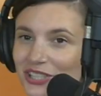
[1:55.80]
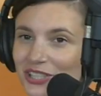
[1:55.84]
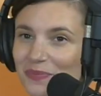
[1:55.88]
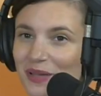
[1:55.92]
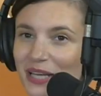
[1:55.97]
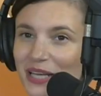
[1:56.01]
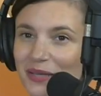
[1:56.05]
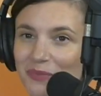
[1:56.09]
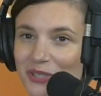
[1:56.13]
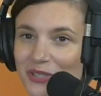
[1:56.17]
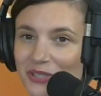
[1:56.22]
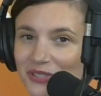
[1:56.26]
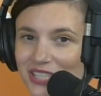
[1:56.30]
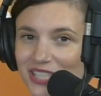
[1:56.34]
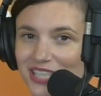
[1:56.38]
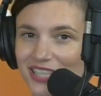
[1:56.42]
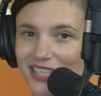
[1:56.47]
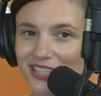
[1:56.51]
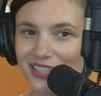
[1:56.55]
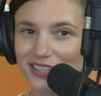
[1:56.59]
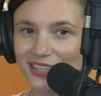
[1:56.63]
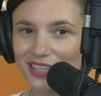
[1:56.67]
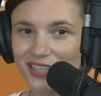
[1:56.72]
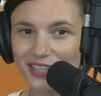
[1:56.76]
just make
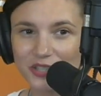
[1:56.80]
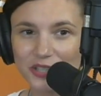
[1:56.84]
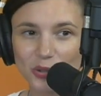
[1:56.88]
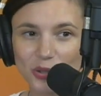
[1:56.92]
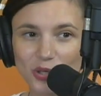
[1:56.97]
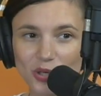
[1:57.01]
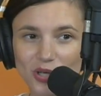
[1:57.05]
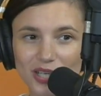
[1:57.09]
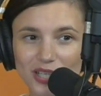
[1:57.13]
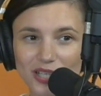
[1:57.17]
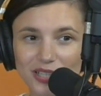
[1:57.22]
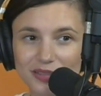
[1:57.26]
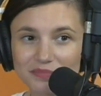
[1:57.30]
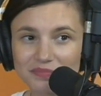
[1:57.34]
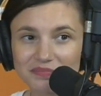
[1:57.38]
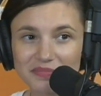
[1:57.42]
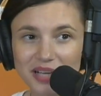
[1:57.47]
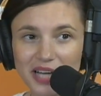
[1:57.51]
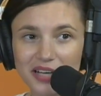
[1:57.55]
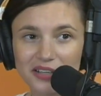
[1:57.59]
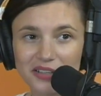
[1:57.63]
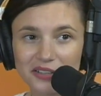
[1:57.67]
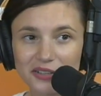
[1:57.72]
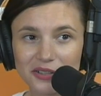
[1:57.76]
music in your,
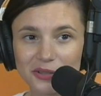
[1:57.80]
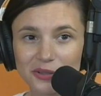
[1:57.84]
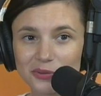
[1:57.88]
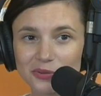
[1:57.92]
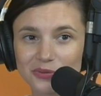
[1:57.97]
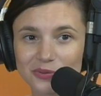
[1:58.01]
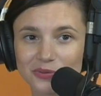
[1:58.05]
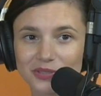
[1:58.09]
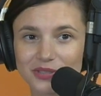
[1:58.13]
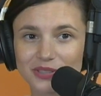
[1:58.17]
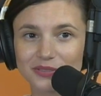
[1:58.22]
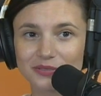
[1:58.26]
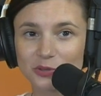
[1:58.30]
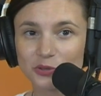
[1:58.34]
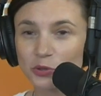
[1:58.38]
I don't know,